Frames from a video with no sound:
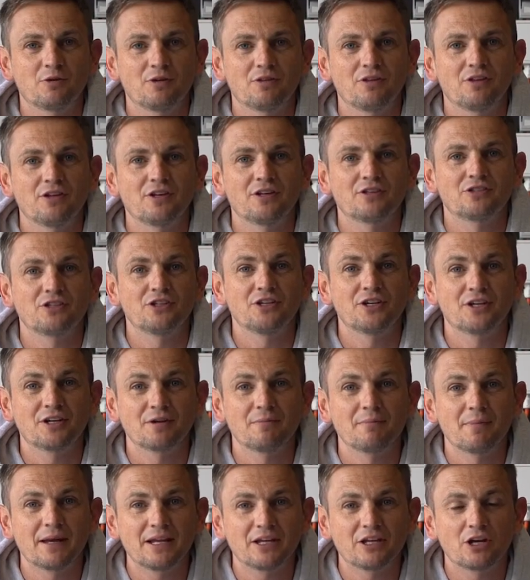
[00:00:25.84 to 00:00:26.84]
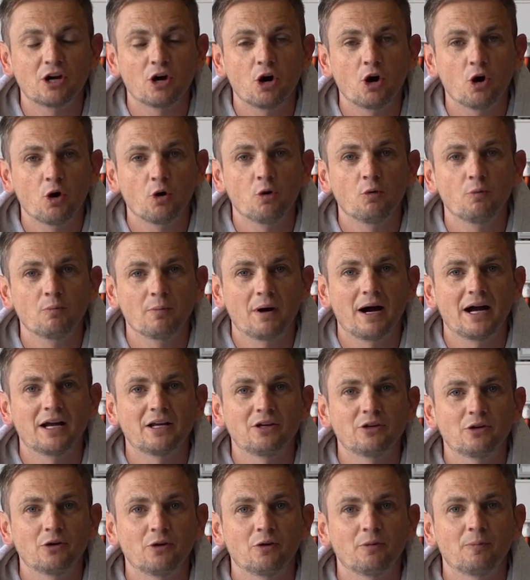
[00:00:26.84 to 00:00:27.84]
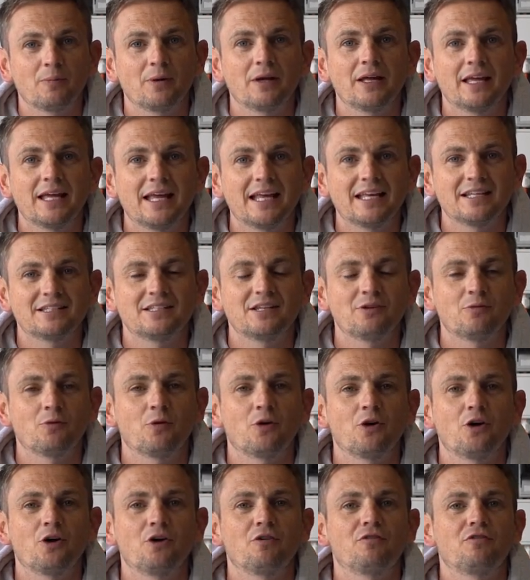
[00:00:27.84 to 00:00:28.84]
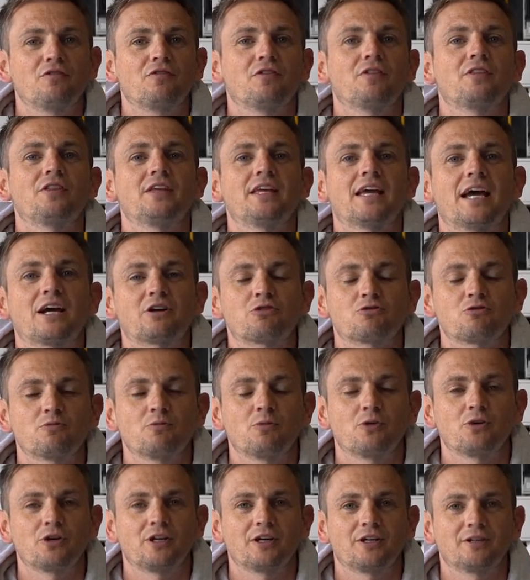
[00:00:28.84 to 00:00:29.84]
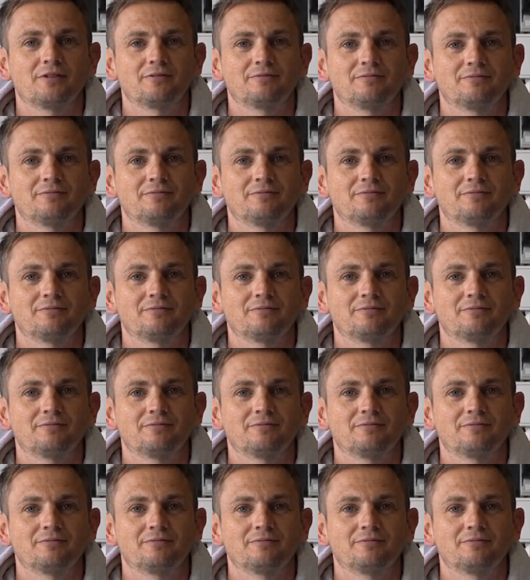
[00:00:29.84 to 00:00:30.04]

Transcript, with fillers: with you so you can make your own mind up. Is it worth the extra money?